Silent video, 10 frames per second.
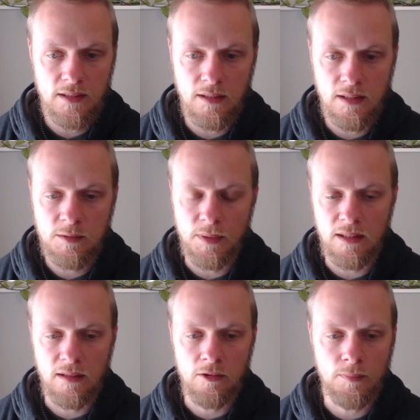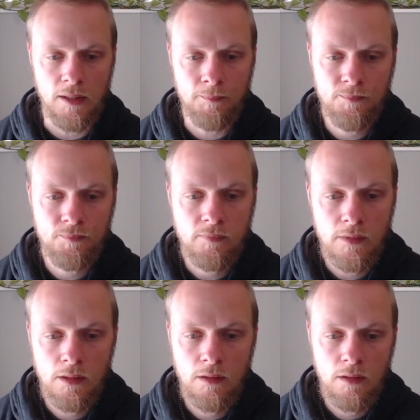expected to be
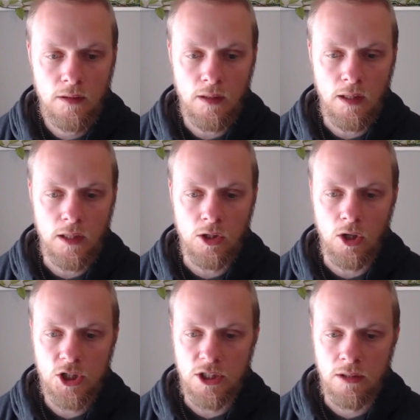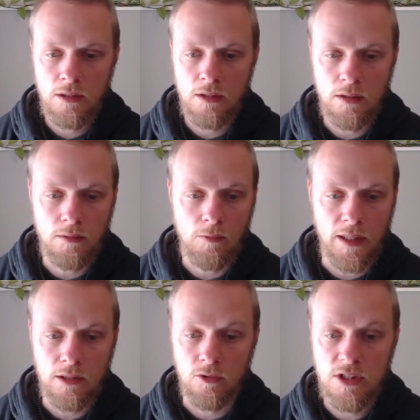Gaussian
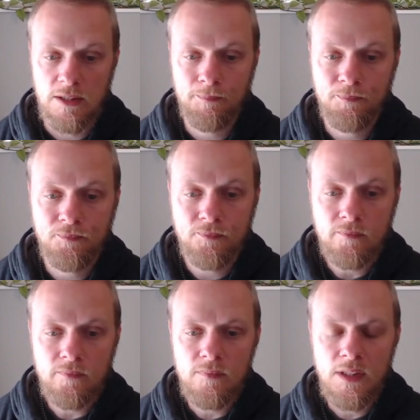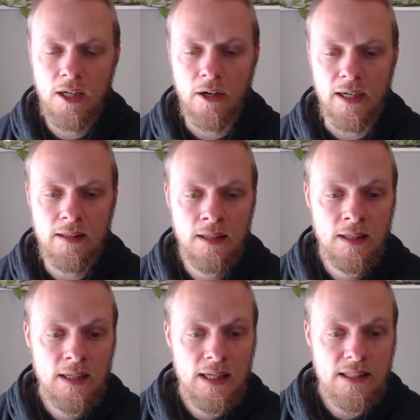white noise. All right,
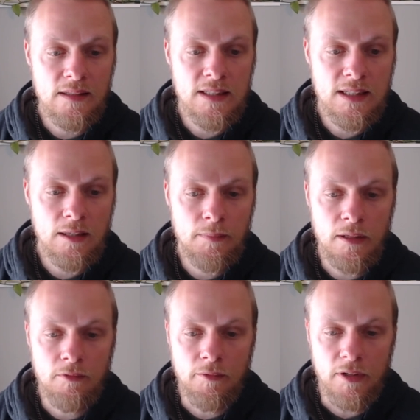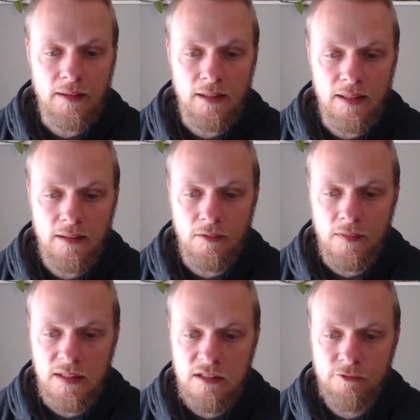so this can be rewritten into
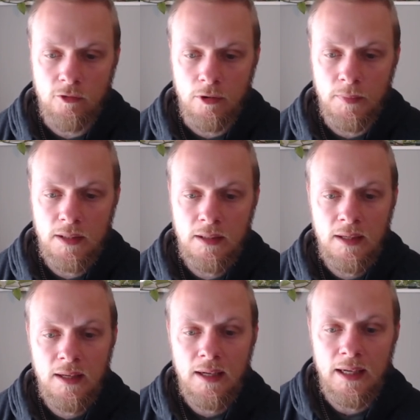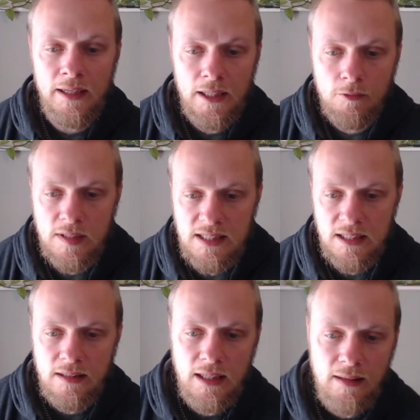this form, and here we
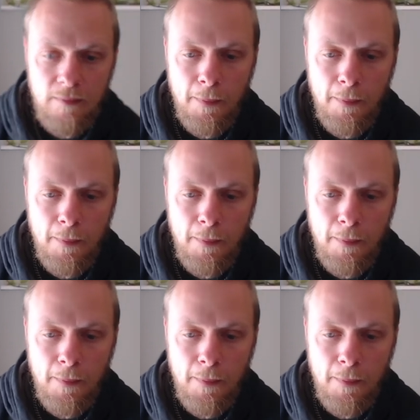see that